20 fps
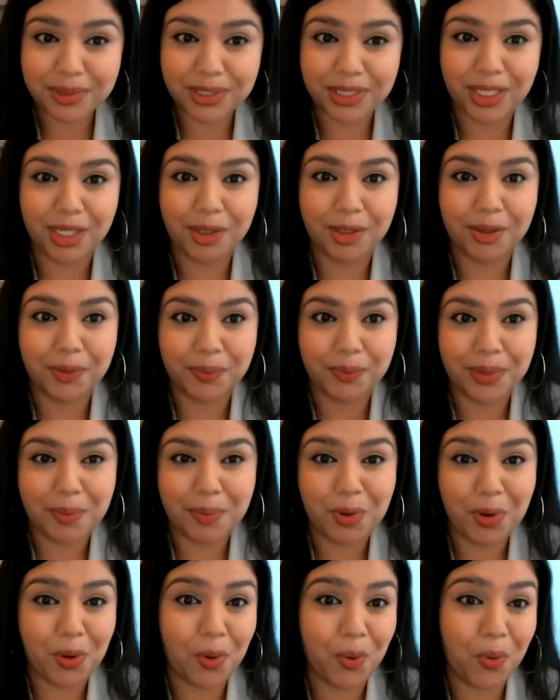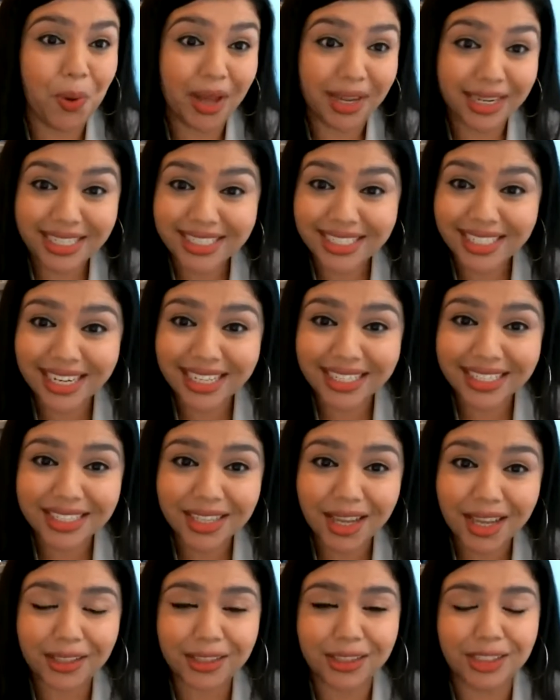So people wanting to get
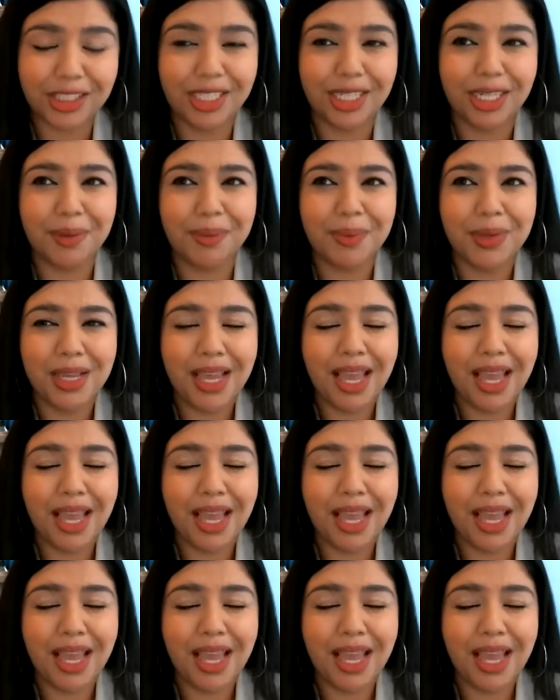scholarship,